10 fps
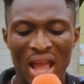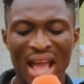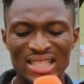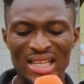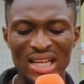
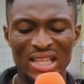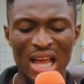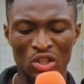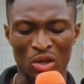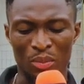"Ethnic
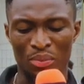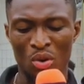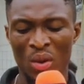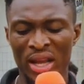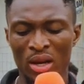tension
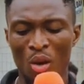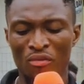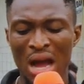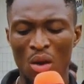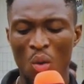brewing
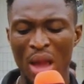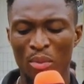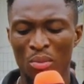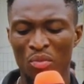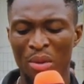over Akwa
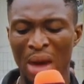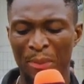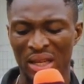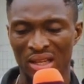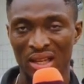Ibom
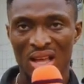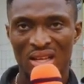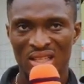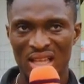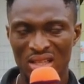remapping."
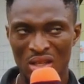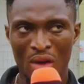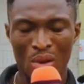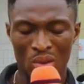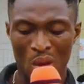Details is
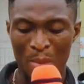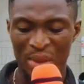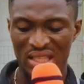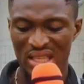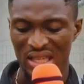found on
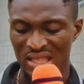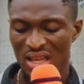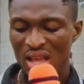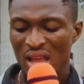page 6.